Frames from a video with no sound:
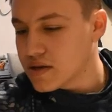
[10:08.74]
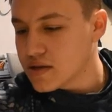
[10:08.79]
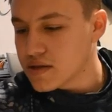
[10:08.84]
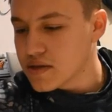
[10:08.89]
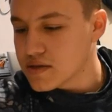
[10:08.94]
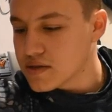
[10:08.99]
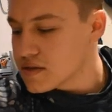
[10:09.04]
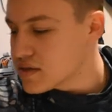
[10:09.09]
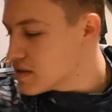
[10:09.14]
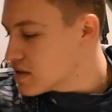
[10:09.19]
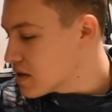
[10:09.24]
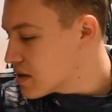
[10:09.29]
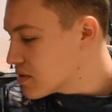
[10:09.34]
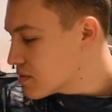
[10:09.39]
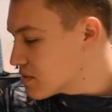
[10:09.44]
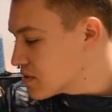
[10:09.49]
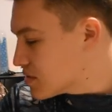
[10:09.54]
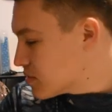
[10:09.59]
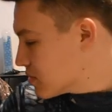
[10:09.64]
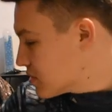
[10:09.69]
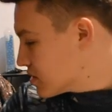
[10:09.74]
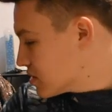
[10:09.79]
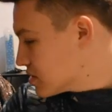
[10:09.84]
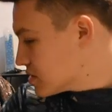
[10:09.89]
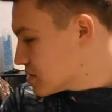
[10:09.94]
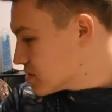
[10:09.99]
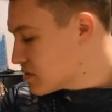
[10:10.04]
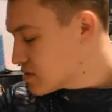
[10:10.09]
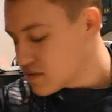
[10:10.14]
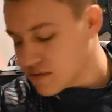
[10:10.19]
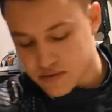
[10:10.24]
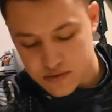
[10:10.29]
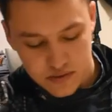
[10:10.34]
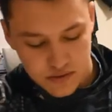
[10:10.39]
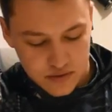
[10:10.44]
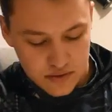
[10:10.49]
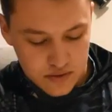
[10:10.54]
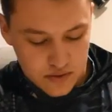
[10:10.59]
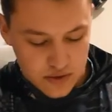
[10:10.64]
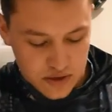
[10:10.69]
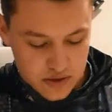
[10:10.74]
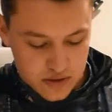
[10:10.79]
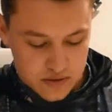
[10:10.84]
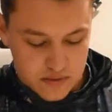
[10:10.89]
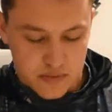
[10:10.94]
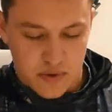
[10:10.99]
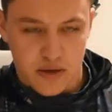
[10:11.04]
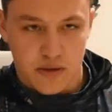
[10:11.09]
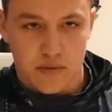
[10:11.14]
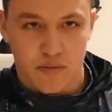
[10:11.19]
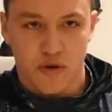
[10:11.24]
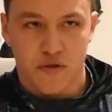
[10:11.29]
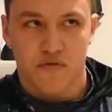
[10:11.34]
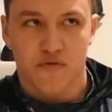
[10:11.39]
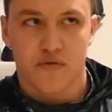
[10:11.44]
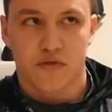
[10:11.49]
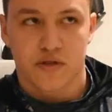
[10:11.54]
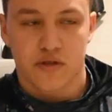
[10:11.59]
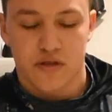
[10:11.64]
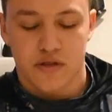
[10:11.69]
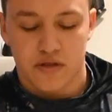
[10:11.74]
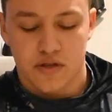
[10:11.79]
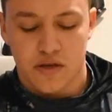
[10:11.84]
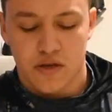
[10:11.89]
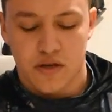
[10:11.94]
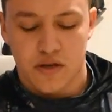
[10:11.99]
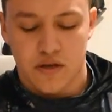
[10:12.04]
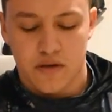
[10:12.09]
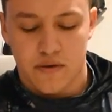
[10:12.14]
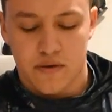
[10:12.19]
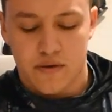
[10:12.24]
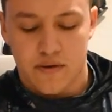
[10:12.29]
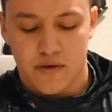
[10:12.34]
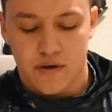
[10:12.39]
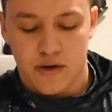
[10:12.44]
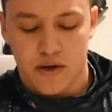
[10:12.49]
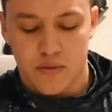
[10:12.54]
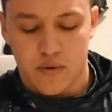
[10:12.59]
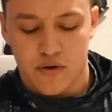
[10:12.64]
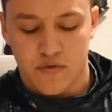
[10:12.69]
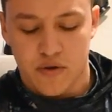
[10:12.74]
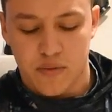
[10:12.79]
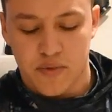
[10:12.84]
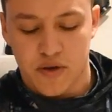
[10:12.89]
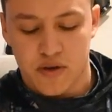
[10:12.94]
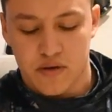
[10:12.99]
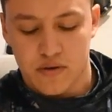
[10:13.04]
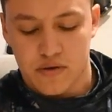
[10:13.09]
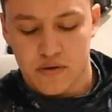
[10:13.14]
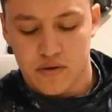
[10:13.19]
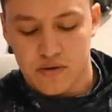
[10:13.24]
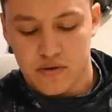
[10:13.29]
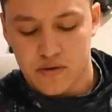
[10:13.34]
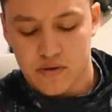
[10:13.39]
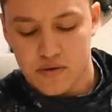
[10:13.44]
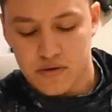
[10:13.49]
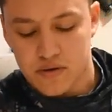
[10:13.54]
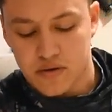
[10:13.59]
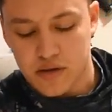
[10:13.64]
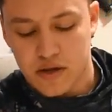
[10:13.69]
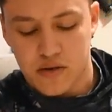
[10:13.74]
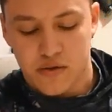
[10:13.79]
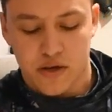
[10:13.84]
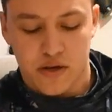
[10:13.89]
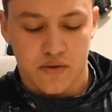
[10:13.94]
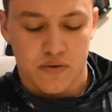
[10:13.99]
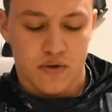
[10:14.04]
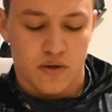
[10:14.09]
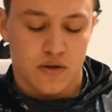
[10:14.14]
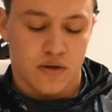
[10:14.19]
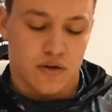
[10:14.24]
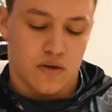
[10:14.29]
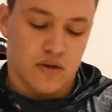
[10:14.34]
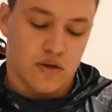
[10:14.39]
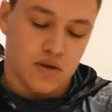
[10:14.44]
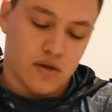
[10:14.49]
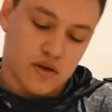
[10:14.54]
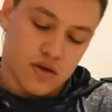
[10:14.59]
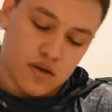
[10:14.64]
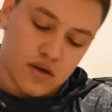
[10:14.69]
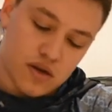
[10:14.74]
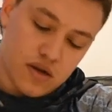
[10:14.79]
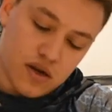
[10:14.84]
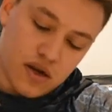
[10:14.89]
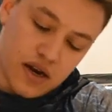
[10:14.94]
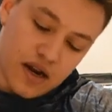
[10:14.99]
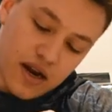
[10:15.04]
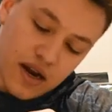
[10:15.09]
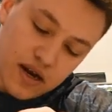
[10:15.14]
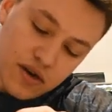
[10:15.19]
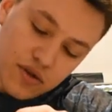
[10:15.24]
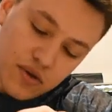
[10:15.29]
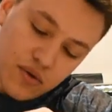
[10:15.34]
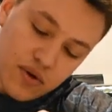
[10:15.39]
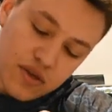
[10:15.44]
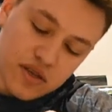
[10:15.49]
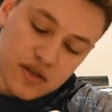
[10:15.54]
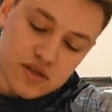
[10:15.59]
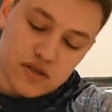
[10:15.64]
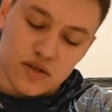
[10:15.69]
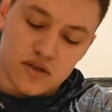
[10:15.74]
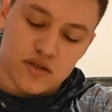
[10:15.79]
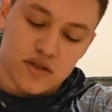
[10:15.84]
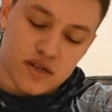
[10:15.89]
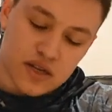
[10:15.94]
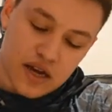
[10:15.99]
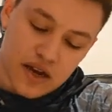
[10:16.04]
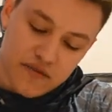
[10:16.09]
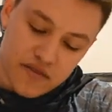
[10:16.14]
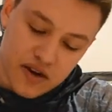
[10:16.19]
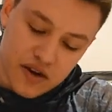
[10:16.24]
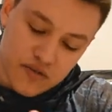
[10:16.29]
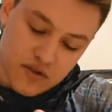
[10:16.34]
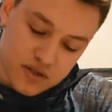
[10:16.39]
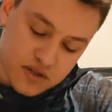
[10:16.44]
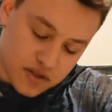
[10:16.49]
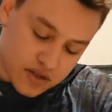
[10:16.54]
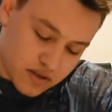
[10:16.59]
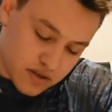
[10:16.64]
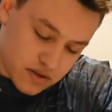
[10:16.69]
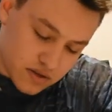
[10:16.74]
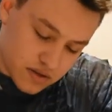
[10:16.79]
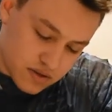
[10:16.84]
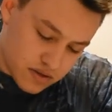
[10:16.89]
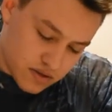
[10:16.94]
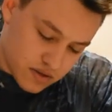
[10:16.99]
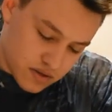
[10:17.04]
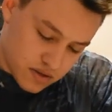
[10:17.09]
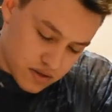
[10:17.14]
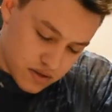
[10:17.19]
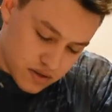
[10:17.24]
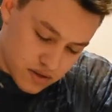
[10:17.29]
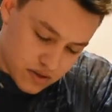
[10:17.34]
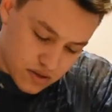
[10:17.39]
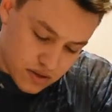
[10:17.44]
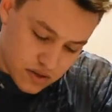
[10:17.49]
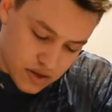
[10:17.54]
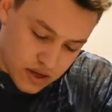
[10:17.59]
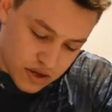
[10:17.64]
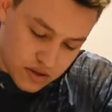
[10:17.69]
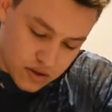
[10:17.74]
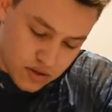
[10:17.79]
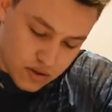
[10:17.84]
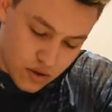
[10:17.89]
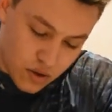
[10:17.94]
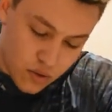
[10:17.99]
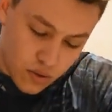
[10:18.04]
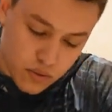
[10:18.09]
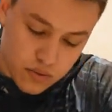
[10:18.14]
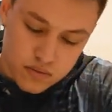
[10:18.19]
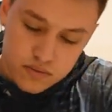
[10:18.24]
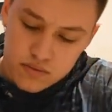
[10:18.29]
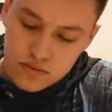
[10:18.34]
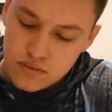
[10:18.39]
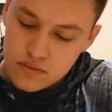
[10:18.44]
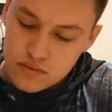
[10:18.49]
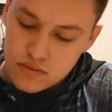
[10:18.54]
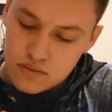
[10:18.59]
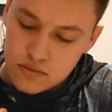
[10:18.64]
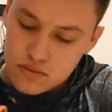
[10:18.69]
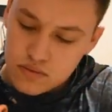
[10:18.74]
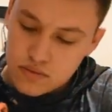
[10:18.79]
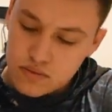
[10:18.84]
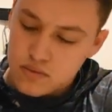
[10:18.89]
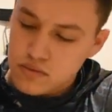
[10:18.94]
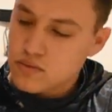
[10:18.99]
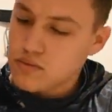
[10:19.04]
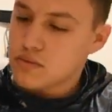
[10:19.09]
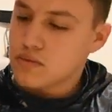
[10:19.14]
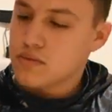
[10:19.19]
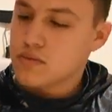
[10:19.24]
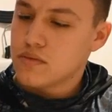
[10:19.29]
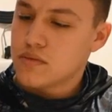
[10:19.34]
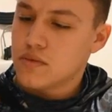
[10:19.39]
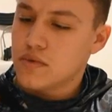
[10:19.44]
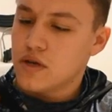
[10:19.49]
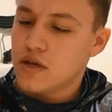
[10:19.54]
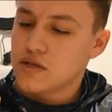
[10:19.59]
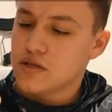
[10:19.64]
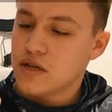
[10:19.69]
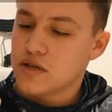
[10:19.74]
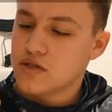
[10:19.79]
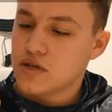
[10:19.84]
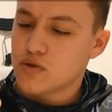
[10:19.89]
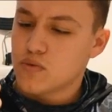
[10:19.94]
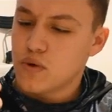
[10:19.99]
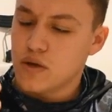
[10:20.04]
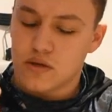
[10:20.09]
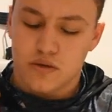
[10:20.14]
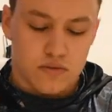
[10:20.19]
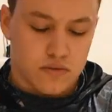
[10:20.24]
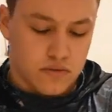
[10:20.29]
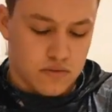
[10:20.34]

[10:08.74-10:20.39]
Let's see, I don't really want to, it might come off really easy. I don't want to rip it. There we go. Alright, I don't know what this looks like. I've never seen this. I thought, oh! It's not just one.